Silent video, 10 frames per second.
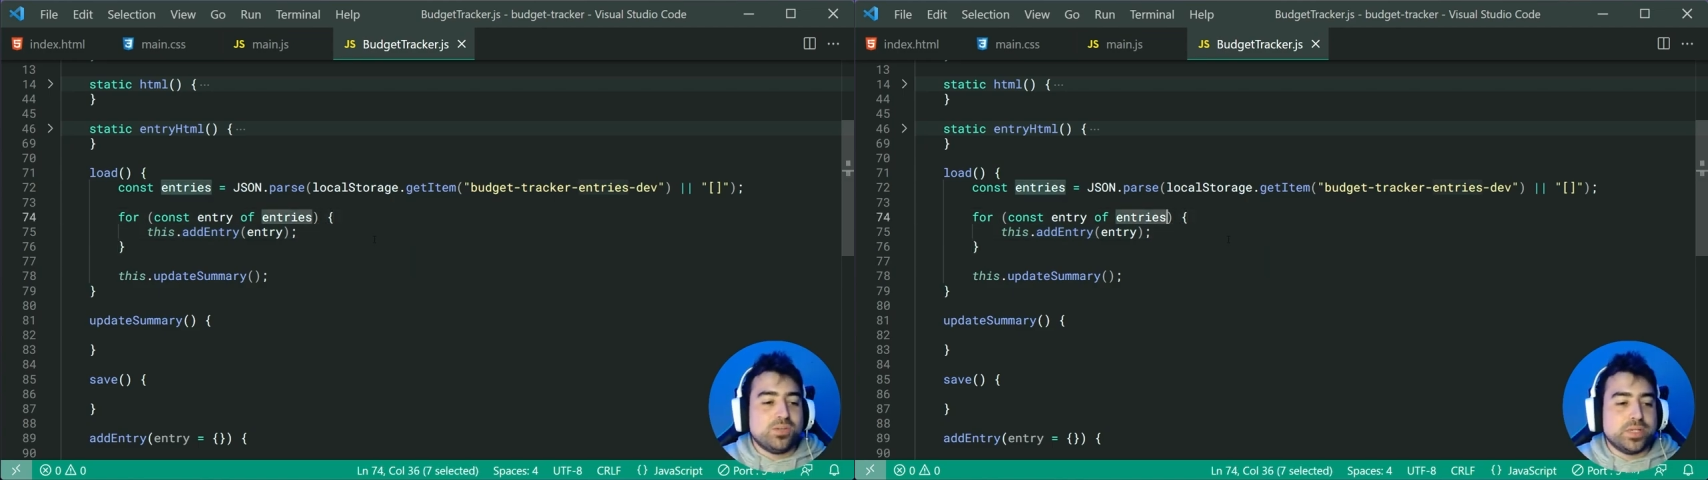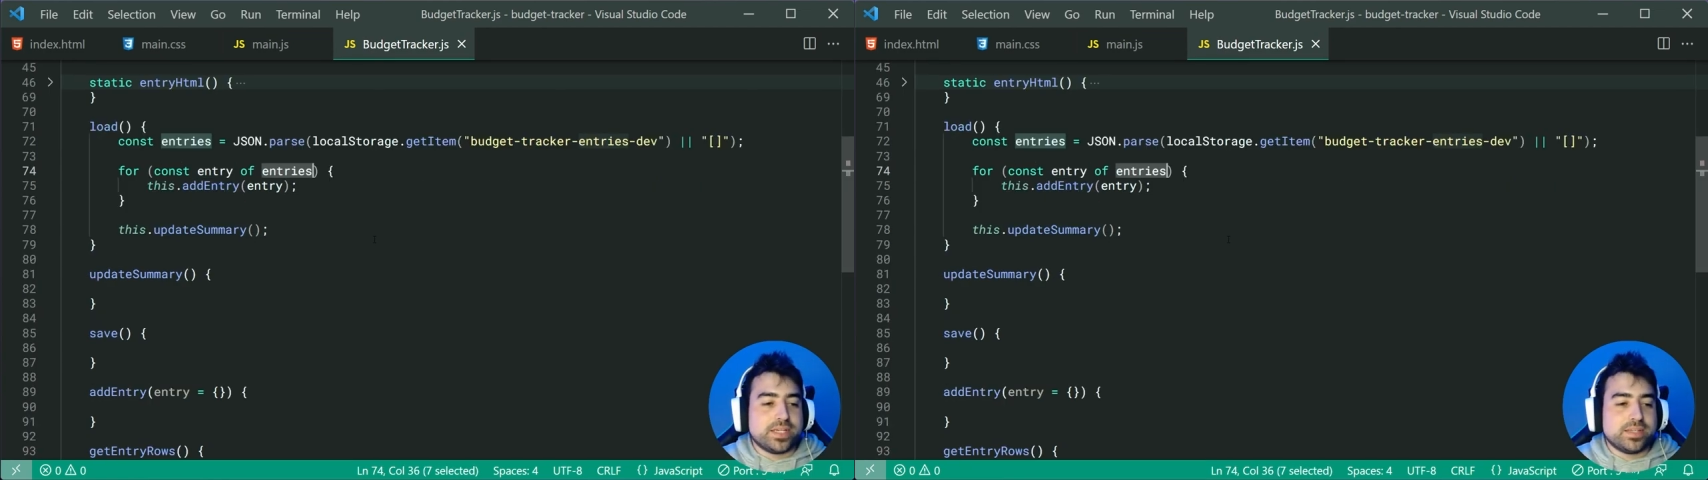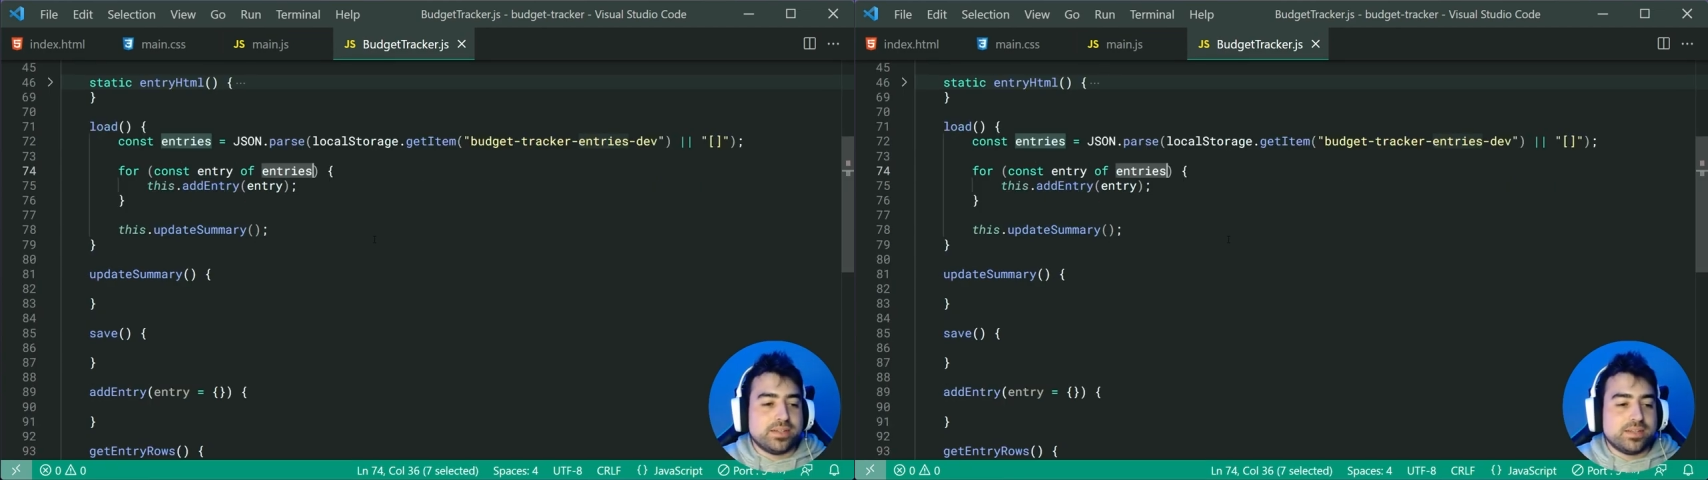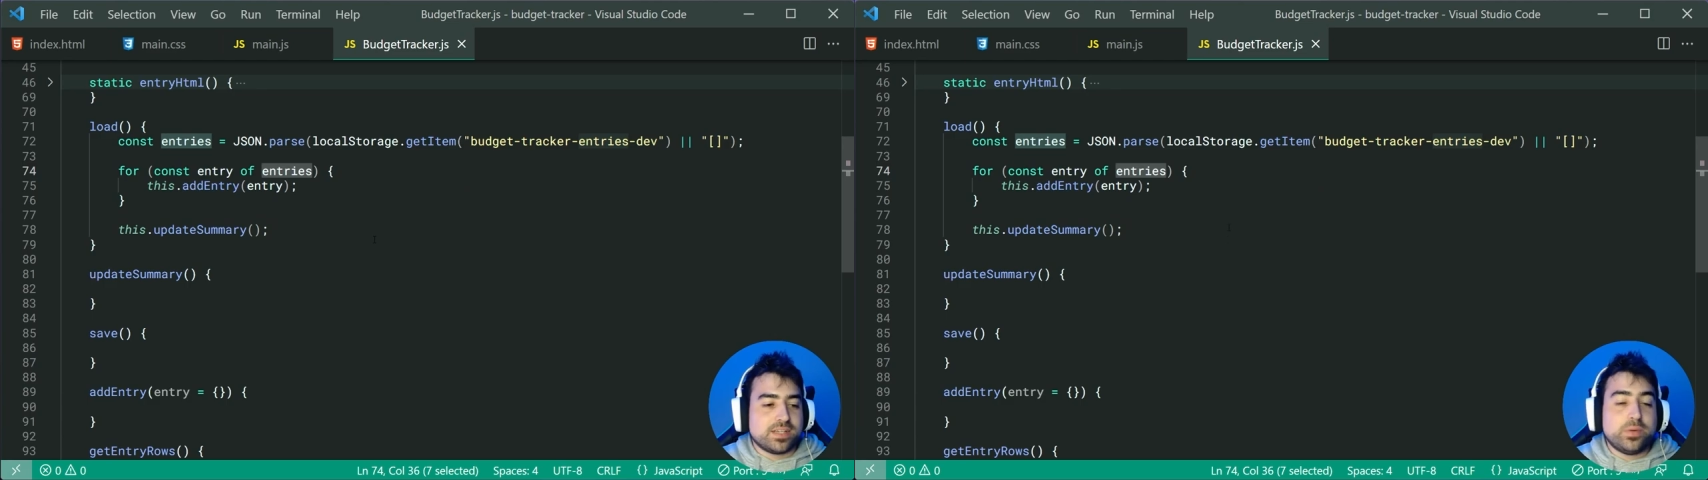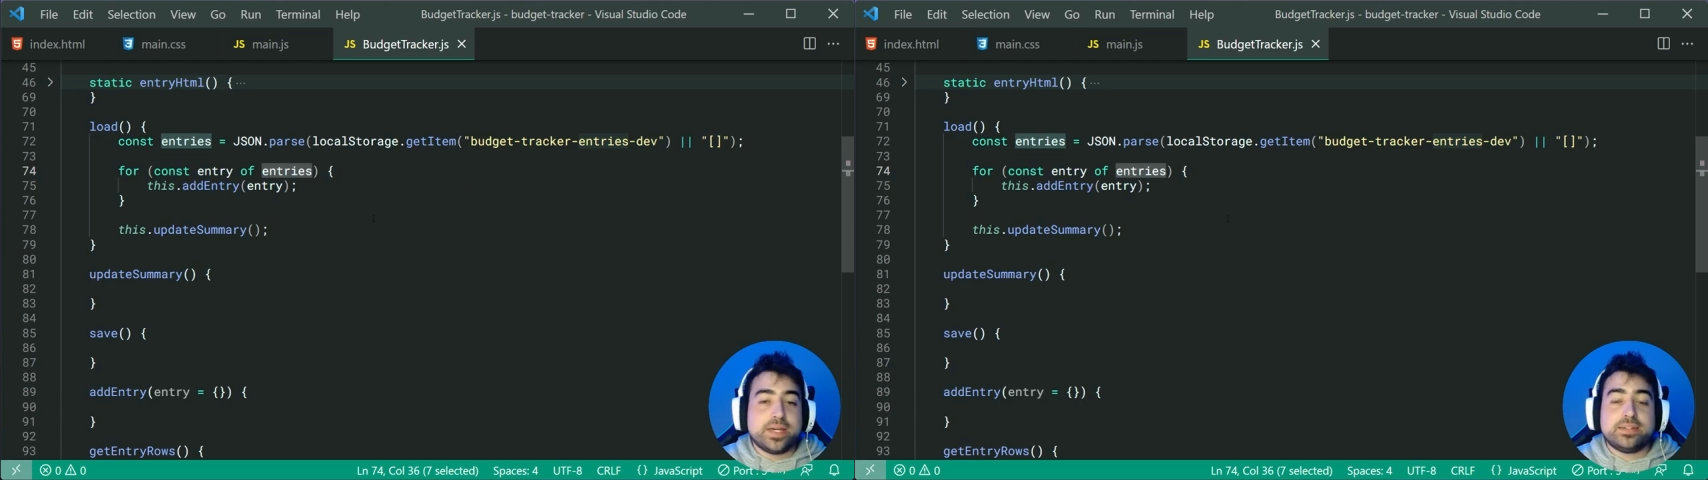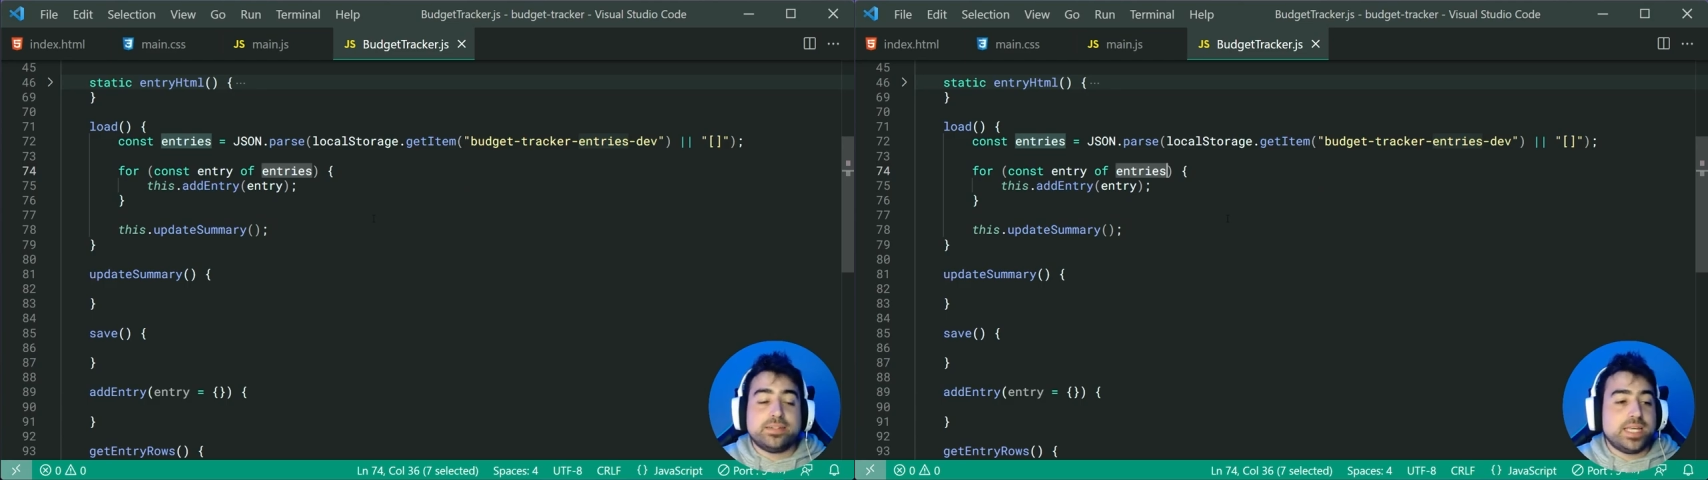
we can go ahead and